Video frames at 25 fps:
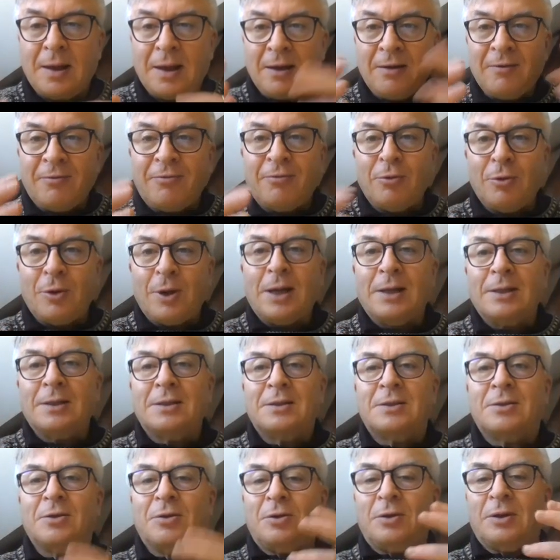
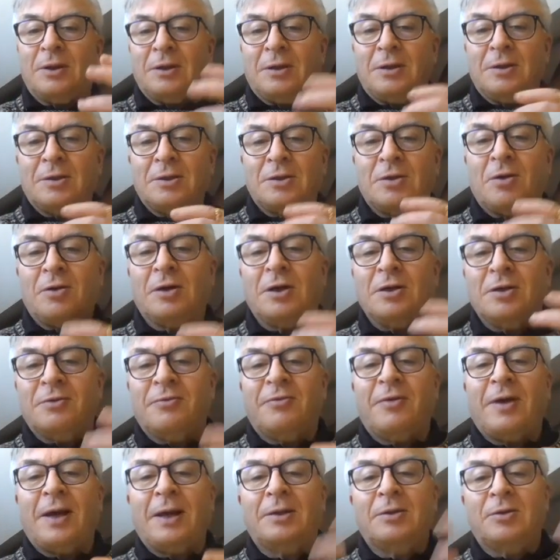influence or the
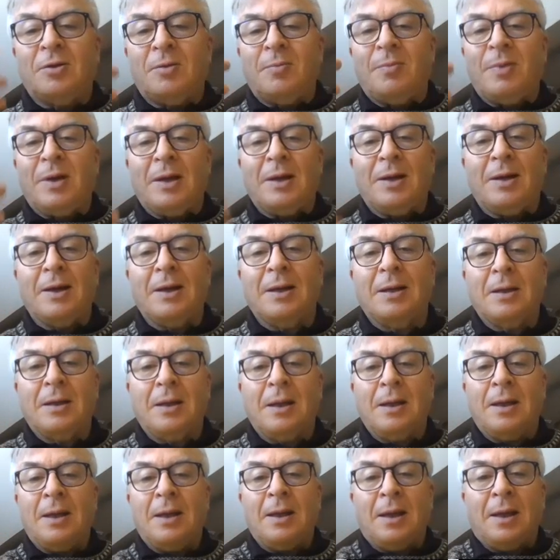strongest factor behind